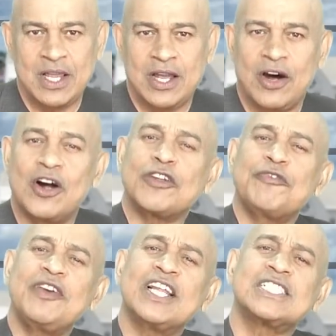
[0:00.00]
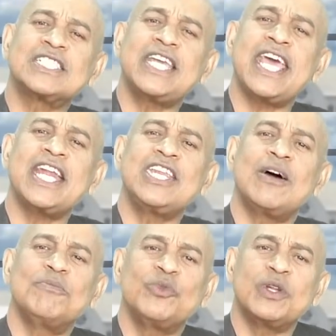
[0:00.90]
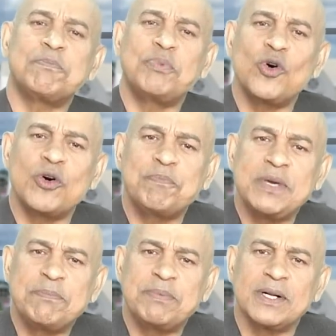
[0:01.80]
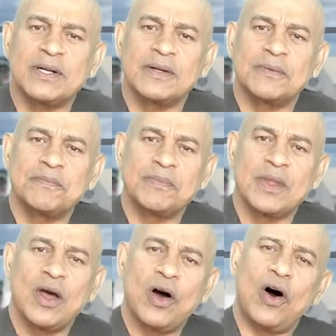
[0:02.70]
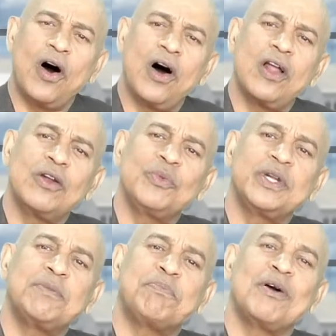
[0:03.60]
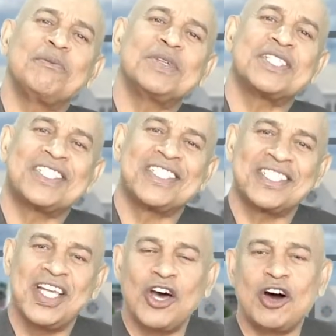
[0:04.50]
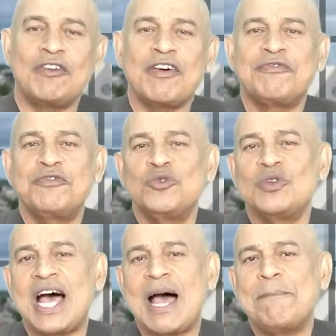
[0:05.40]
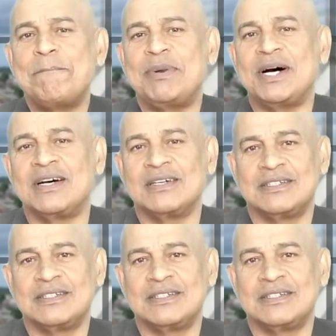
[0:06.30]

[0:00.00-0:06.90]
or to fill a stadium with poor people, all with the promise of a food hamper